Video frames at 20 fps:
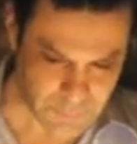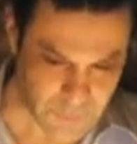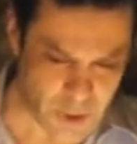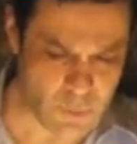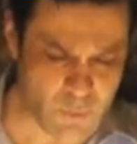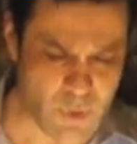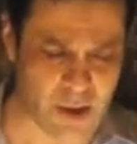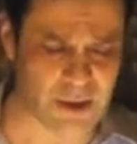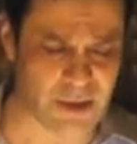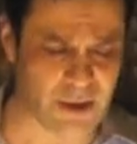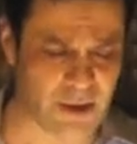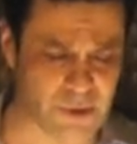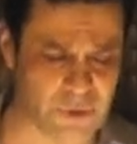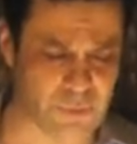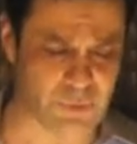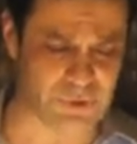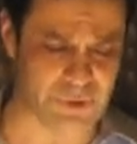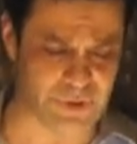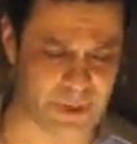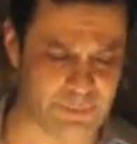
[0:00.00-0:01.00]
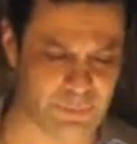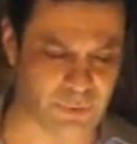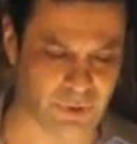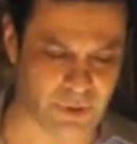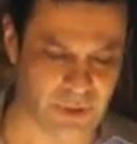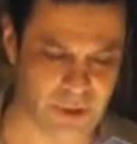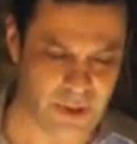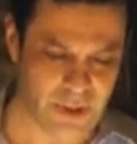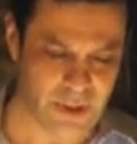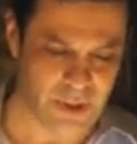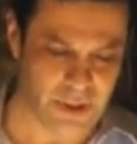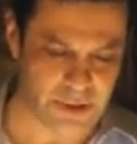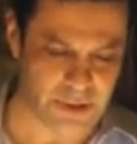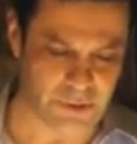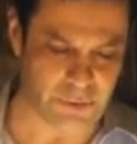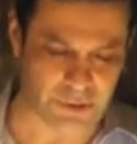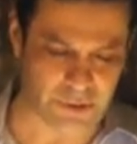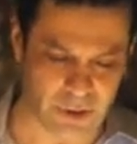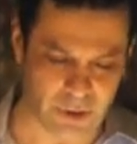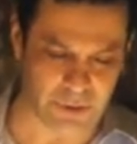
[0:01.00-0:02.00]
Raquel's were simple. She
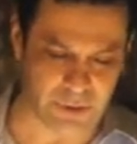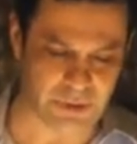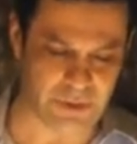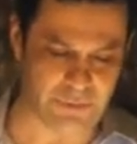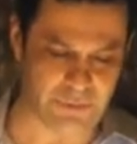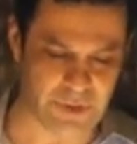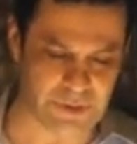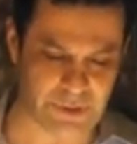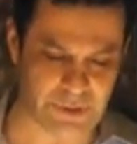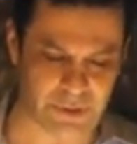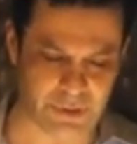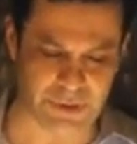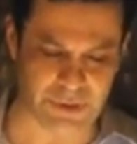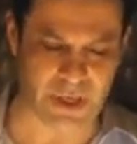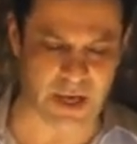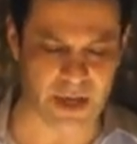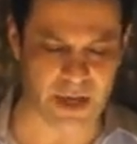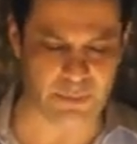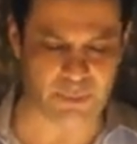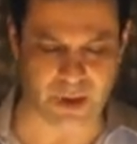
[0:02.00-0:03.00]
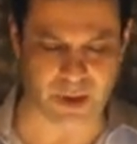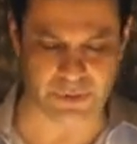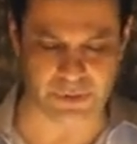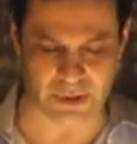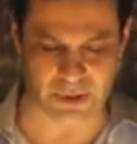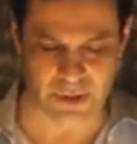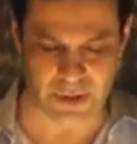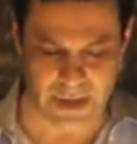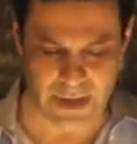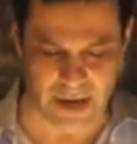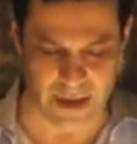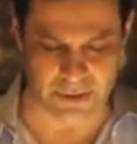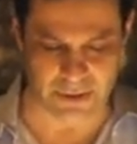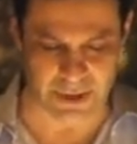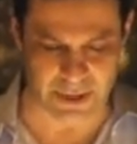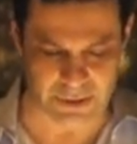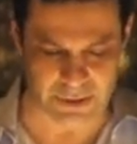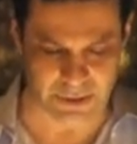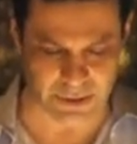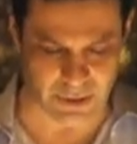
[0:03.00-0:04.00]
was going to visit her dying mother at
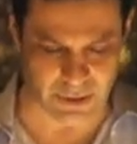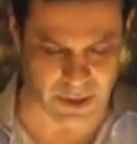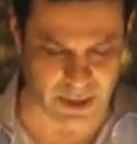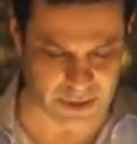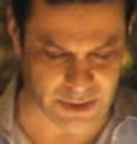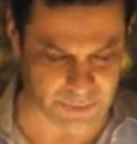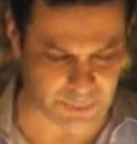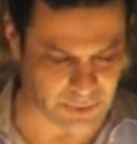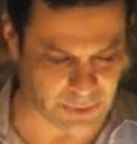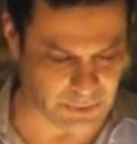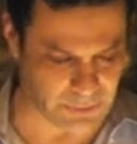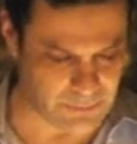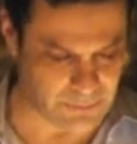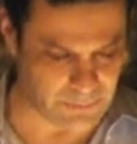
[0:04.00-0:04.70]
Lenox Hill Hospital.